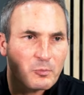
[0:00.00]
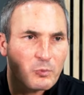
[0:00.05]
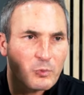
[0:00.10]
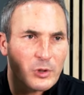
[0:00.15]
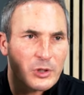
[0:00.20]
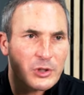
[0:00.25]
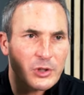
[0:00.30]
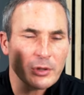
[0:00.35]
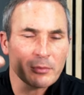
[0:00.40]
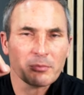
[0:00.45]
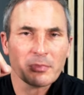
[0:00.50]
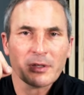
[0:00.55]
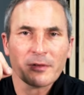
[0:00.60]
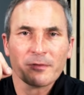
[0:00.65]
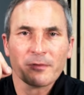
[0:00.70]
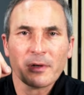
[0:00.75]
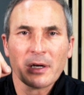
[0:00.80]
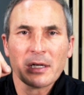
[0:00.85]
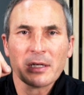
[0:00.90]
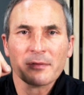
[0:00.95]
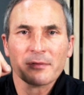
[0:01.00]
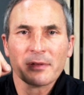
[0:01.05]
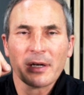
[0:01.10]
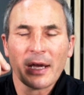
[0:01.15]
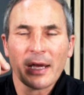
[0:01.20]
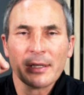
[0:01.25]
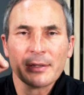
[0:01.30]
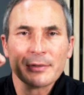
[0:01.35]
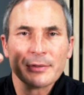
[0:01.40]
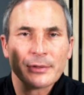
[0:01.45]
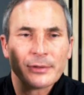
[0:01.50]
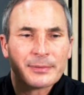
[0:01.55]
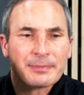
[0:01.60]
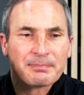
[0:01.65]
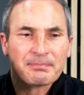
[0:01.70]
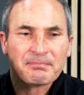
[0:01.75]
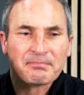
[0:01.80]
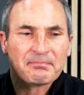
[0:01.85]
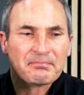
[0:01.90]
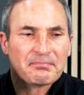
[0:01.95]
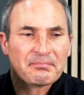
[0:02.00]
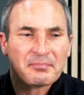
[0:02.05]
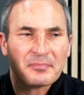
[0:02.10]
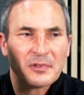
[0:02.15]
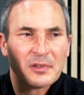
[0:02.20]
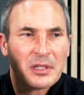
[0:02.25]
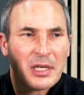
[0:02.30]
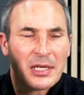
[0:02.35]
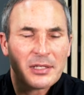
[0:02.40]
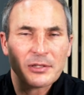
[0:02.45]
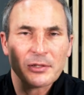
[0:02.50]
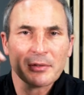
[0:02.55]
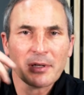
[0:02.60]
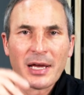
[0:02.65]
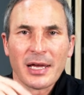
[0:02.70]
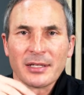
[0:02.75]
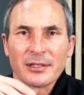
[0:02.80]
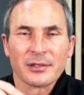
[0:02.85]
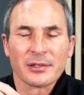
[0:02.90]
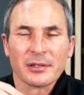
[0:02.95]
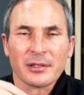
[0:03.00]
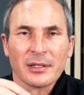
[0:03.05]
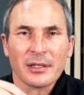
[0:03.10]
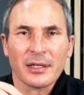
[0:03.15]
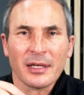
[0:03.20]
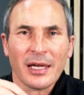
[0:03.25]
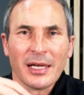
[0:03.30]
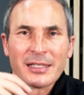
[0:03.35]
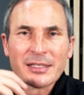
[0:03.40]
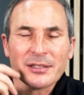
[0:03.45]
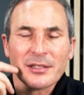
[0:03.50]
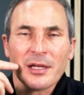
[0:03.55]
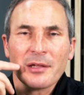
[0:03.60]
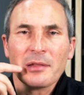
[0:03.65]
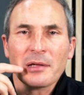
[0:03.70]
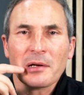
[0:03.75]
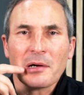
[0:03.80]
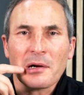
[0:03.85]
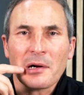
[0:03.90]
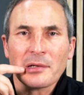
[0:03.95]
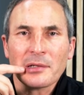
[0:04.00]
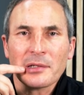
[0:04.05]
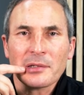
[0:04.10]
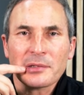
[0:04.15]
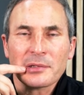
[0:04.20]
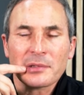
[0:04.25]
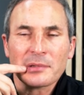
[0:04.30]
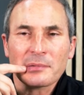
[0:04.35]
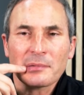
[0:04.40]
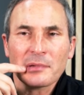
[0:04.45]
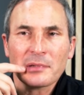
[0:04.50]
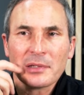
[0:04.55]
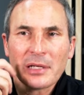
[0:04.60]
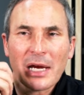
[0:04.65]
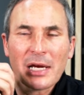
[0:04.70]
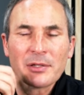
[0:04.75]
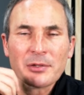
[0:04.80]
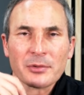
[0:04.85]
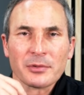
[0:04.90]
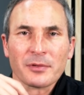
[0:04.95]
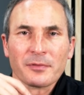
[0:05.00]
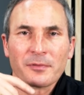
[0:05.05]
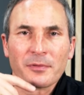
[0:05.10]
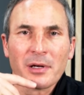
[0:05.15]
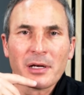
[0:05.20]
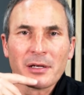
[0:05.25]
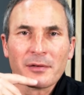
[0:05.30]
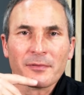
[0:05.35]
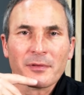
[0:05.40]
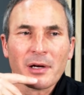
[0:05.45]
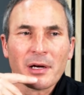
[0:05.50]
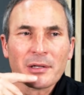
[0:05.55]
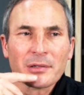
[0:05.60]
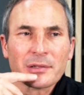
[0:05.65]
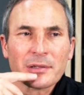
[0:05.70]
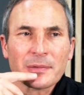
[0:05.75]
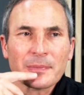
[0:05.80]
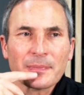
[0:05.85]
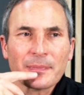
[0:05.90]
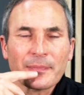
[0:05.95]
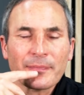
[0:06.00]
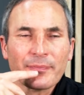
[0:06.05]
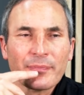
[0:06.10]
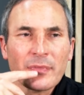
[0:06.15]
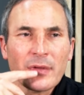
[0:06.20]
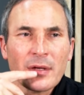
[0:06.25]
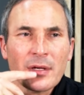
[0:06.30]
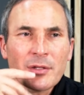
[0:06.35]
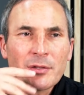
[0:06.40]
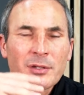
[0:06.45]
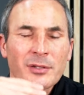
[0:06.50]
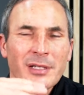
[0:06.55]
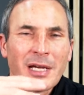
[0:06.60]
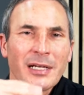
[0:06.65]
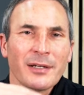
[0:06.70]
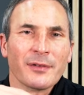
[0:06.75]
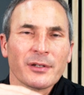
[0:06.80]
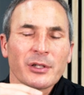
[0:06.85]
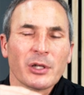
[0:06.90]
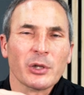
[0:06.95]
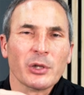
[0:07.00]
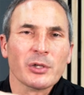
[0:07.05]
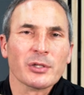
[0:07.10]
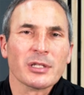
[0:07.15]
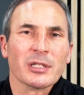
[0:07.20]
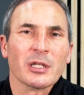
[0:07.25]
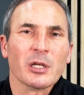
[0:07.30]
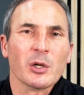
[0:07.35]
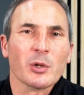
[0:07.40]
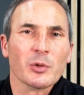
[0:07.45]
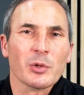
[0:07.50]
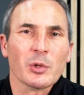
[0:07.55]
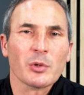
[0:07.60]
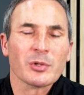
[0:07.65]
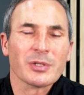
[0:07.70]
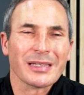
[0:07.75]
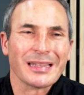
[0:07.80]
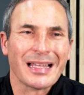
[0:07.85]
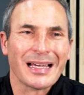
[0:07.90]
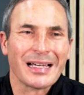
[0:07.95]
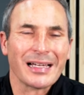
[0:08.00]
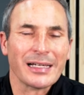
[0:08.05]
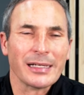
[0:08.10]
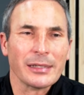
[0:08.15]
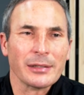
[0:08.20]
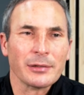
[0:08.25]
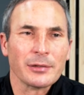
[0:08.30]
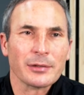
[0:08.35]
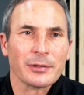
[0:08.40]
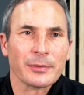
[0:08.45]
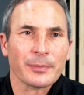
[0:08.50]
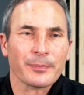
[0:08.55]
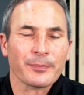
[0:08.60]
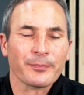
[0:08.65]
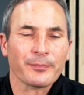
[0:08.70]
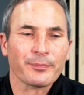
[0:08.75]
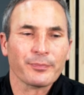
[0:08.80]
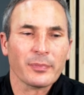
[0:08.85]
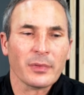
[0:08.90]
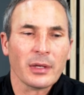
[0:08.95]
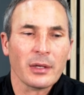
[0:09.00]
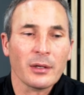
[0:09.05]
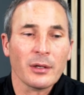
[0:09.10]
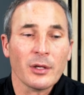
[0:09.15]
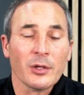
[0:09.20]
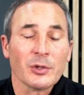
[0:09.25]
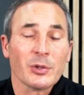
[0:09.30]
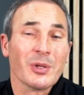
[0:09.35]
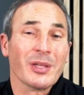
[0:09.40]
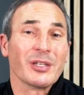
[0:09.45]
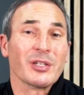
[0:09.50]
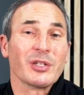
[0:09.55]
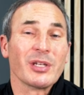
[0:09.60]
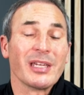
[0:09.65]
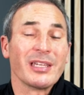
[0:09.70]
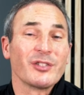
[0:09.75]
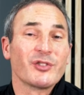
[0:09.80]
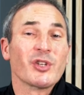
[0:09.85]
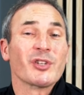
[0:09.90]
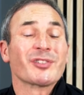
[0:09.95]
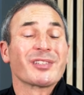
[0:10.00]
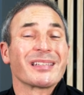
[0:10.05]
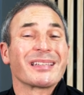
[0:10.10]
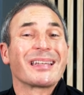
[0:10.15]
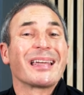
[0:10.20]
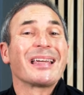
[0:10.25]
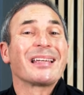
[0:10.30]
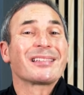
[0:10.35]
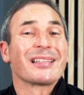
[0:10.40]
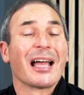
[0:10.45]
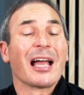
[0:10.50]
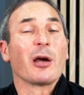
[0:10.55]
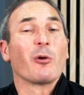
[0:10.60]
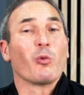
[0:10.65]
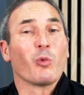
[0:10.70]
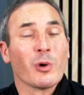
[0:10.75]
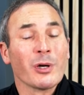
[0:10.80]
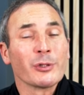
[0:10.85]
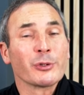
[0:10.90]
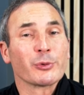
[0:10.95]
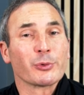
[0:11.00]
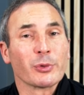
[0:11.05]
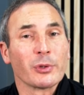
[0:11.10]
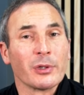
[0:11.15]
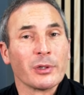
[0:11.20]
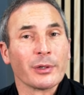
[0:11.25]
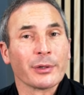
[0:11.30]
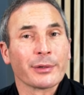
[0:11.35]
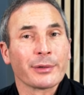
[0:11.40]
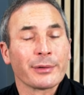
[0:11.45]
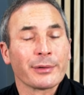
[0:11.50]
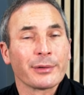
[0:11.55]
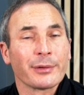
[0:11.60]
We shouldn't be afraid of cancer. Cancer has nothing on us. Cancer's afraid of us. Just kind of encouraging along those lines, so that just in case I was wrong,